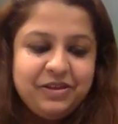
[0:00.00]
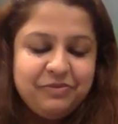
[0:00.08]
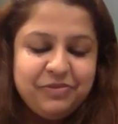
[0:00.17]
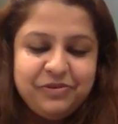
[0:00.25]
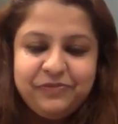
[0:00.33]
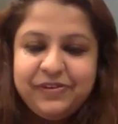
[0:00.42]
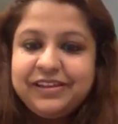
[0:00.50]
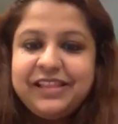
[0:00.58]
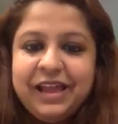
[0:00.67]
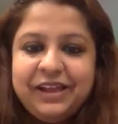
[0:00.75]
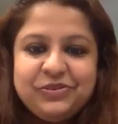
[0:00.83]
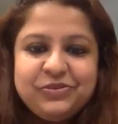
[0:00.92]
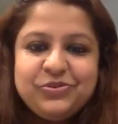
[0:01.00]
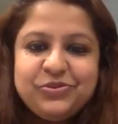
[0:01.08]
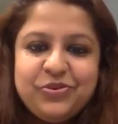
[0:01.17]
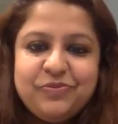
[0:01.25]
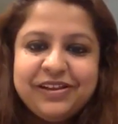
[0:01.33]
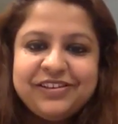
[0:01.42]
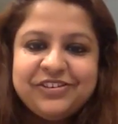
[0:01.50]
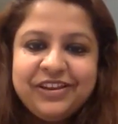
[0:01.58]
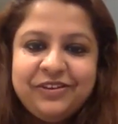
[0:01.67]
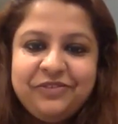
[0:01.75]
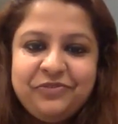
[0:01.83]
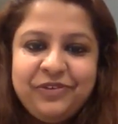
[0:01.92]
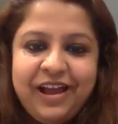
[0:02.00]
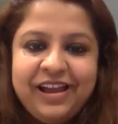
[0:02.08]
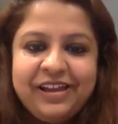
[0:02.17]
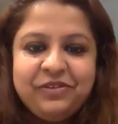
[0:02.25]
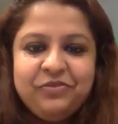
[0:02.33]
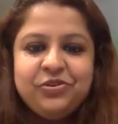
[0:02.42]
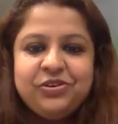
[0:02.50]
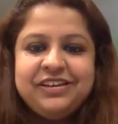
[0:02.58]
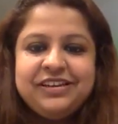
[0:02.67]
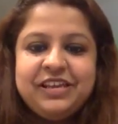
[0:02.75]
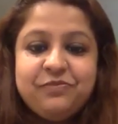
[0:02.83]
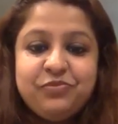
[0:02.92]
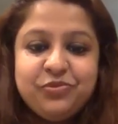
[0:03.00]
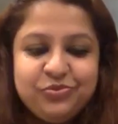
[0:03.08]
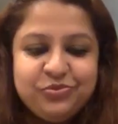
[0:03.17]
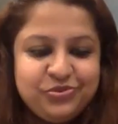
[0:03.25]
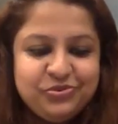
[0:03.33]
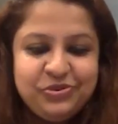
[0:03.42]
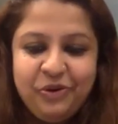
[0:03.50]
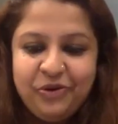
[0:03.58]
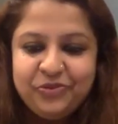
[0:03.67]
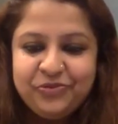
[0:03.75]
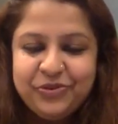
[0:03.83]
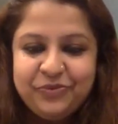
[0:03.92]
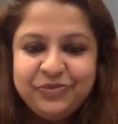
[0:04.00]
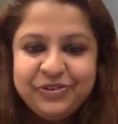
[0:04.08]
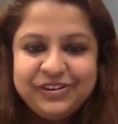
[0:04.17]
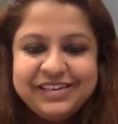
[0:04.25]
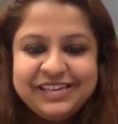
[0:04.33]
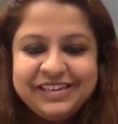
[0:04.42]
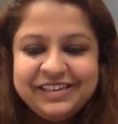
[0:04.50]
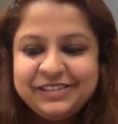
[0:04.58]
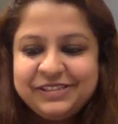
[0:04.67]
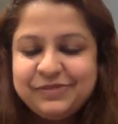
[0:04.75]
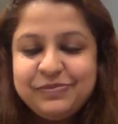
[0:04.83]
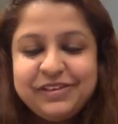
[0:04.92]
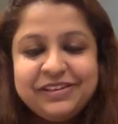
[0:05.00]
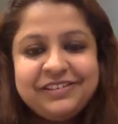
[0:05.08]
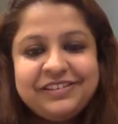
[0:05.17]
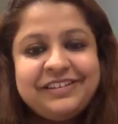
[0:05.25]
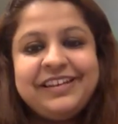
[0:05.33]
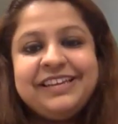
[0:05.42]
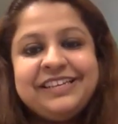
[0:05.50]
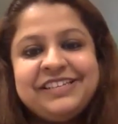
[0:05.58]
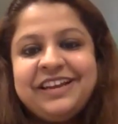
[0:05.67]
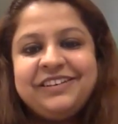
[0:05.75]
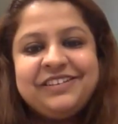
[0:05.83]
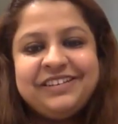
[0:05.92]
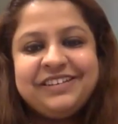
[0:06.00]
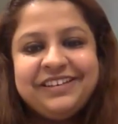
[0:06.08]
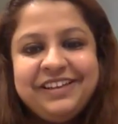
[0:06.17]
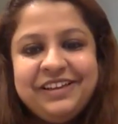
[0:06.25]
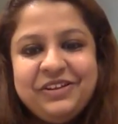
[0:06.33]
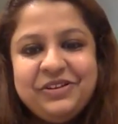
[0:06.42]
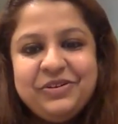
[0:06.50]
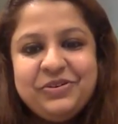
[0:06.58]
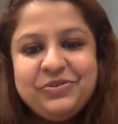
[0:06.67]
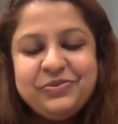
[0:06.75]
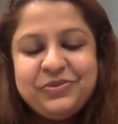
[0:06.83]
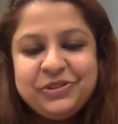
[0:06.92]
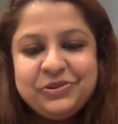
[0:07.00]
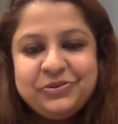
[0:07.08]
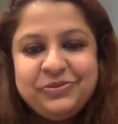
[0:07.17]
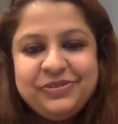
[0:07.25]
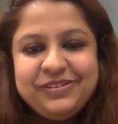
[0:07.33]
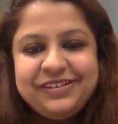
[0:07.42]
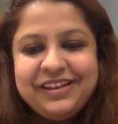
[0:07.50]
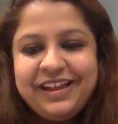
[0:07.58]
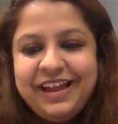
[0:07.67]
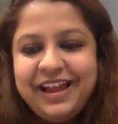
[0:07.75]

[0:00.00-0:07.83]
Perfect. Thank you so much, Chef. I wouldn't keep you too long from your day. It's been great chatting with you. Thank you.